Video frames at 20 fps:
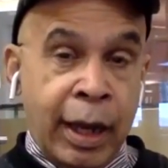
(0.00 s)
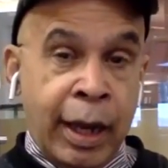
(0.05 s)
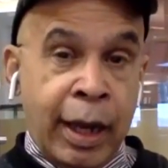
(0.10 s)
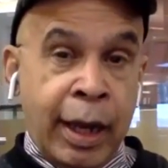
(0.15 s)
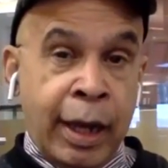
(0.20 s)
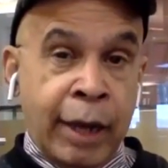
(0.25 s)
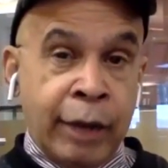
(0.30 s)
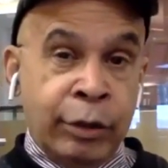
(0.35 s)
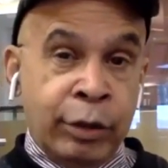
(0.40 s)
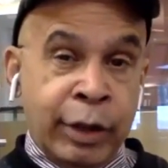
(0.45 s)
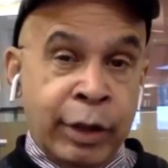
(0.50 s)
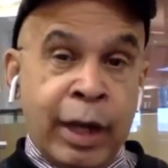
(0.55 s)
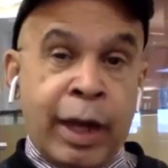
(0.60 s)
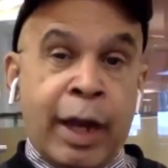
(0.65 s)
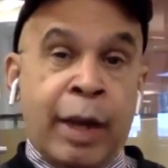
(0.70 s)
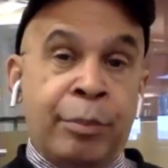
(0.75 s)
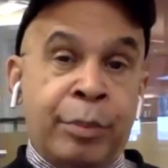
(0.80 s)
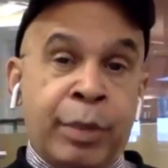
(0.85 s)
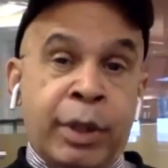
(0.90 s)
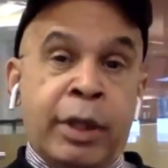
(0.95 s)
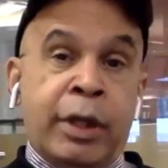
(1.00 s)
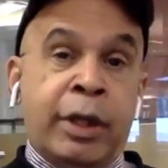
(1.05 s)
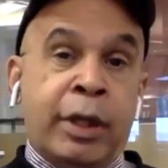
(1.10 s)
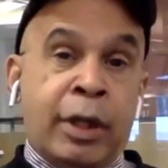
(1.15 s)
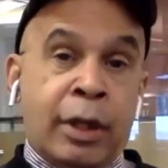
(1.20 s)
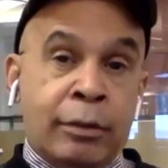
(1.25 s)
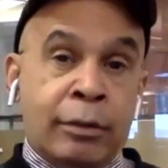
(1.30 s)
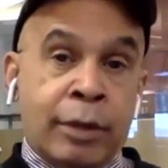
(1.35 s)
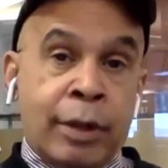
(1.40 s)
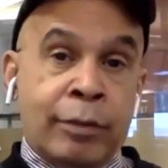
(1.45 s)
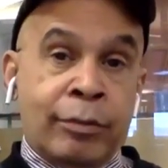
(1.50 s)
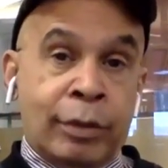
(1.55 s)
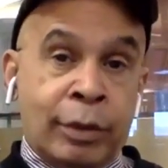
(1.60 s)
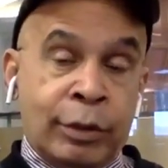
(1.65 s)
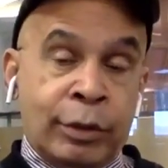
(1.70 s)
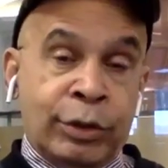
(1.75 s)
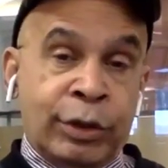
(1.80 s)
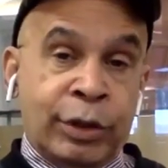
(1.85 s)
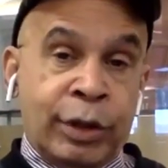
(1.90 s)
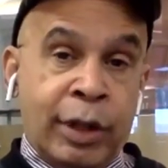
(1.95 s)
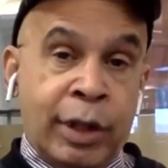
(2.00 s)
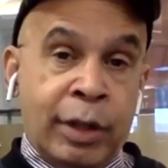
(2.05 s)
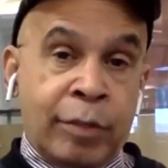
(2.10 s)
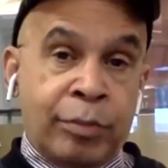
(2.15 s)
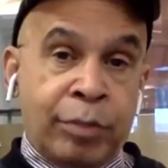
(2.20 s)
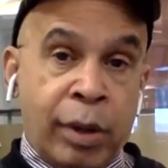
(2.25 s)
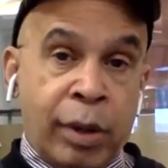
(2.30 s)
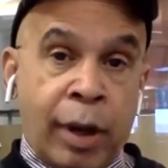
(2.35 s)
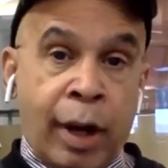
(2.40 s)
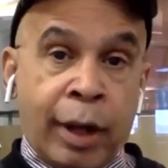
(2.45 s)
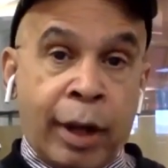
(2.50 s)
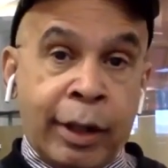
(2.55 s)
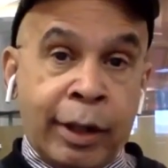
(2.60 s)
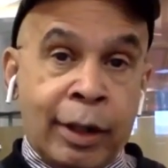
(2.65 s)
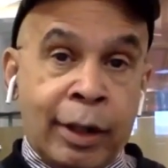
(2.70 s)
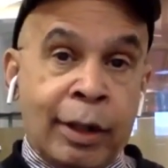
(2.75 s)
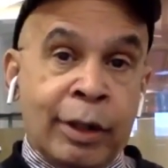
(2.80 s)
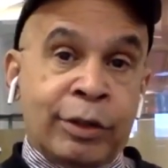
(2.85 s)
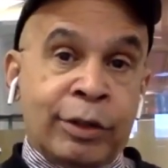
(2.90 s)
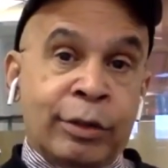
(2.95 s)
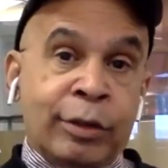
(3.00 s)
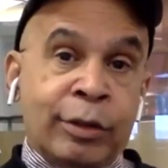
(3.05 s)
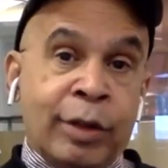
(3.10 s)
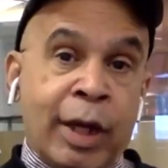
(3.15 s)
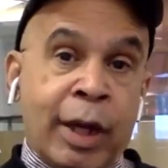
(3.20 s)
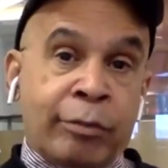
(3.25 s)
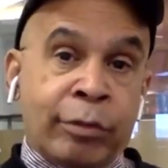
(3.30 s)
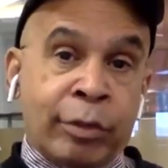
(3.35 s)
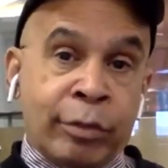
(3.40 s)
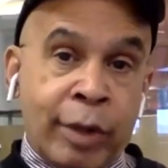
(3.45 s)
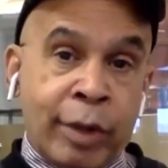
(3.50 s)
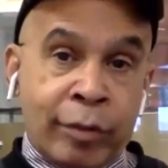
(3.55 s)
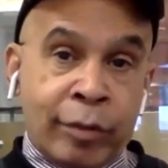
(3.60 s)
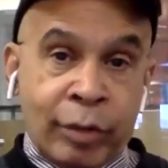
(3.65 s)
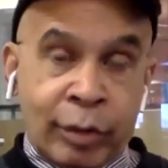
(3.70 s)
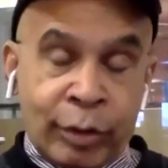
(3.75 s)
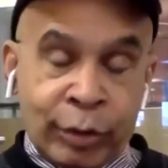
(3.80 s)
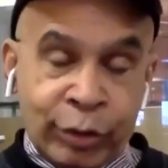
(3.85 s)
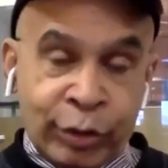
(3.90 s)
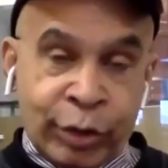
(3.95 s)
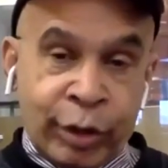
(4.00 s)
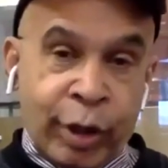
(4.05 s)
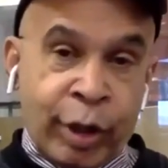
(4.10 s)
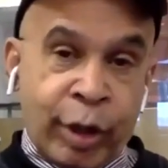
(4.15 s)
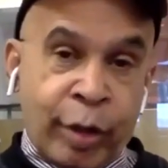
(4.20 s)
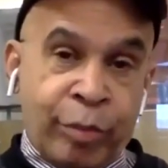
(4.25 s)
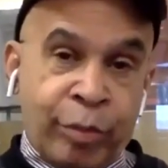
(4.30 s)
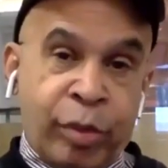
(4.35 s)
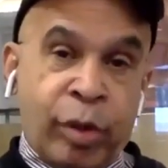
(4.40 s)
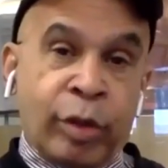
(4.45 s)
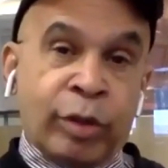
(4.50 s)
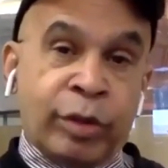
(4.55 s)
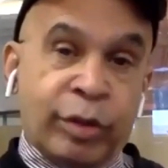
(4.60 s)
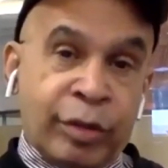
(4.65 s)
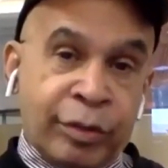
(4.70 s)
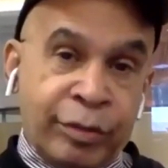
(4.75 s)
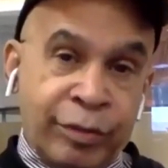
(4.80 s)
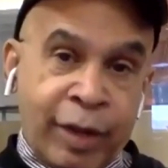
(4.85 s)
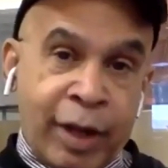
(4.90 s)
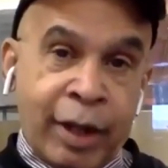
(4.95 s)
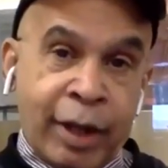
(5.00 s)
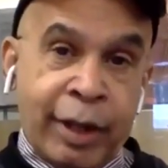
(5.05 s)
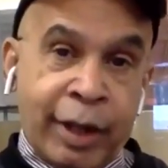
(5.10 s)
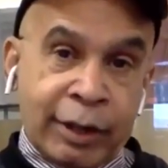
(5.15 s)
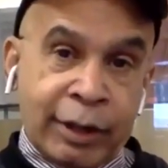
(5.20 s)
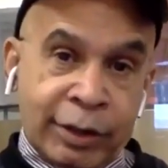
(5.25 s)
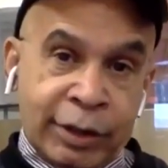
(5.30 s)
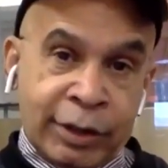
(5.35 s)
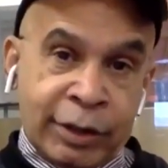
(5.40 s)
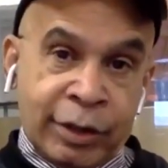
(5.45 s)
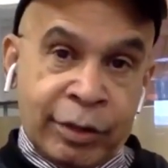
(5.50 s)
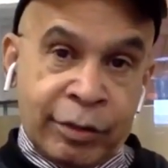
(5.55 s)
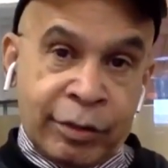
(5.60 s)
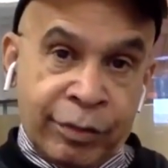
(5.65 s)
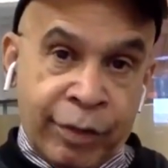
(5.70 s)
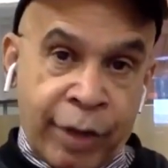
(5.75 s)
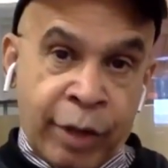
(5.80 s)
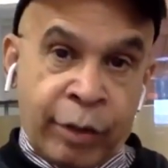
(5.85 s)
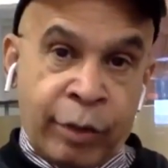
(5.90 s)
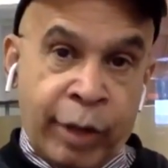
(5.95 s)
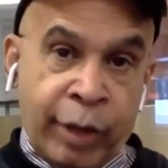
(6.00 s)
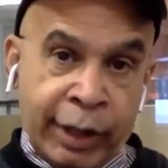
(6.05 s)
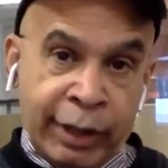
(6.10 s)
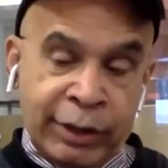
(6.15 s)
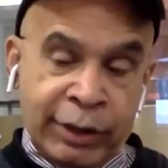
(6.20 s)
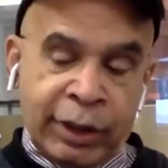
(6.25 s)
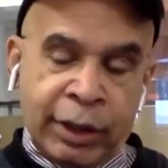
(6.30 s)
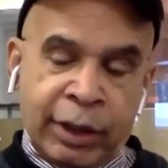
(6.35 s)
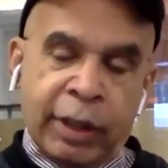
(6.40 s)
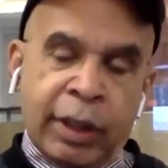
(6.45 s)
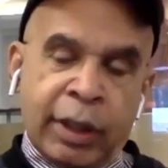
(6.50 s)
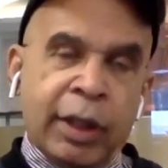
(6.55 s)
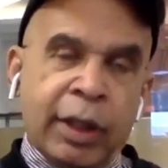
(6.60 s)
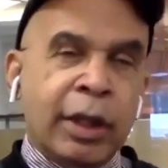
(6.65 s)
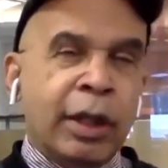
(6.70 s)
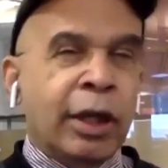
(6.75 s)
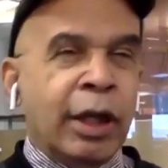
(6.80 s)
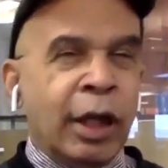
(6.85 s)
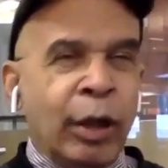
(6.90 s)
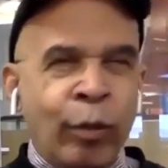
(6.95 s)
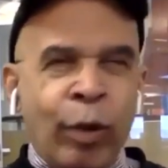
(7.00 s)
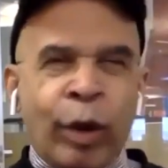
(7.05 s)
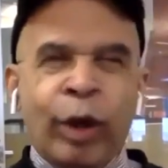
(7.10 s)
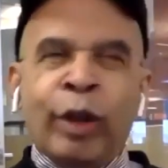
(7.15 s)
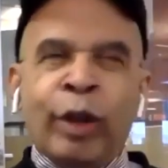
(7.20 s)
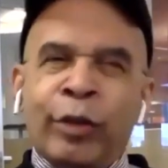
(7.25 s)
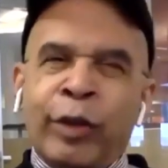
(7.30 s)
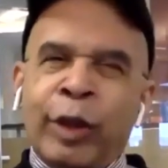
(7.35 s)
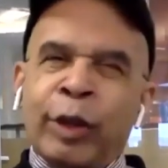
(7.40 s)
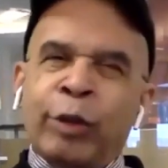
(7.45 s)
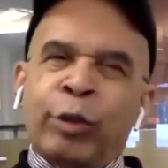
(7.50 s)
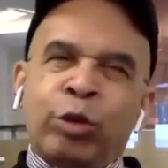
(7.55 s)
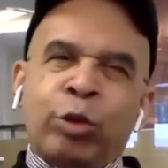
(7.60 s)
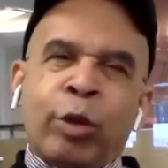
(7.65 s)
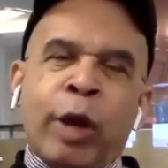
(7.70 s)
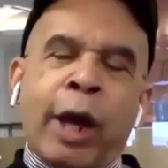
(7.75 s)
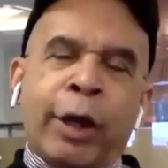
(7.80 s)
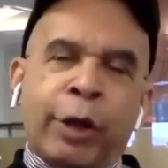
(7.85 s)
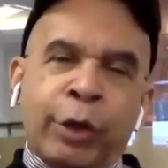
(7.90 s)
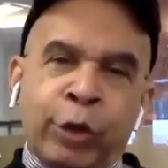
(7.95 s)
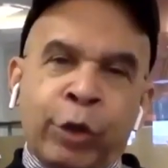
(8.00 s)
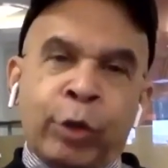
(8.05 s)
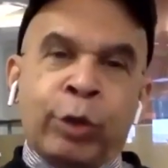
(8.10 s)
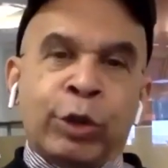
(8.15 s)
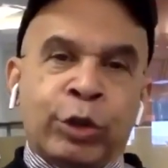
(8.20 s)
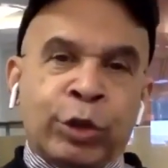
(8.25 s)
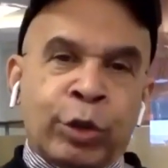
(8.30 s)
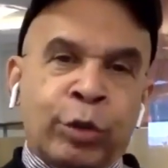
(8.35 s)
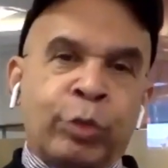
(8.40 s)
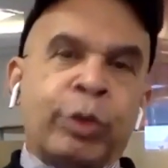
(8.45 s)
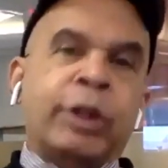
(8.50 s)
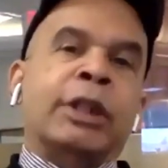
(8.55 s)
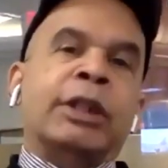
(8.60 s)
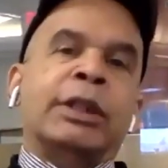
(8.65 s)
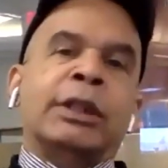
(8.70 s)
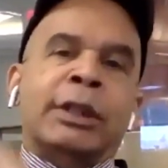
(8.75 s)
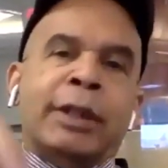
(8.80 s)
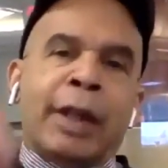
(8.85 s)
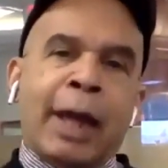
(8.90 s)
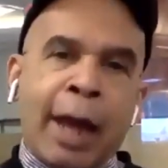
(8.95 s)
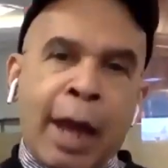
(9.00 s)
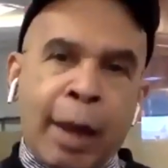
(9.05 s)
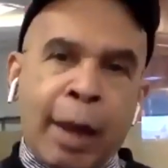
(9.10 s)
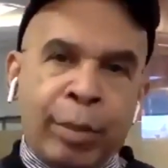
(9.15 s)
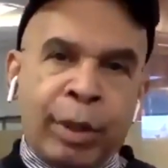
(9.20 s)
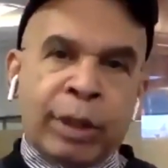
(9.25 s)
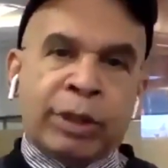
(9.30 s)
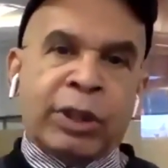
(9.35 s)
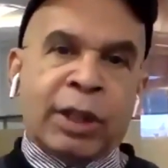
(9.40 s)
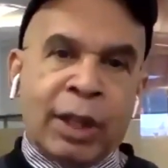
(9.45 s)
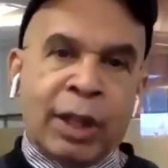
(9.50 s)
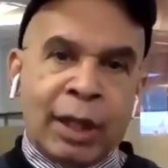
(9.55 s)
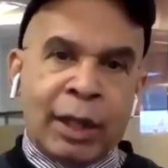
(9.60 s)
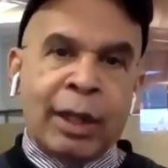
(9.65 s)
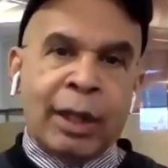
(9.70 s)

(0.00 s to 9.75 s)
And you can't be a revolutionary party unless you have a revolutionary approach to finances and fundraising. And one of the things we're trying to do is to reestablish a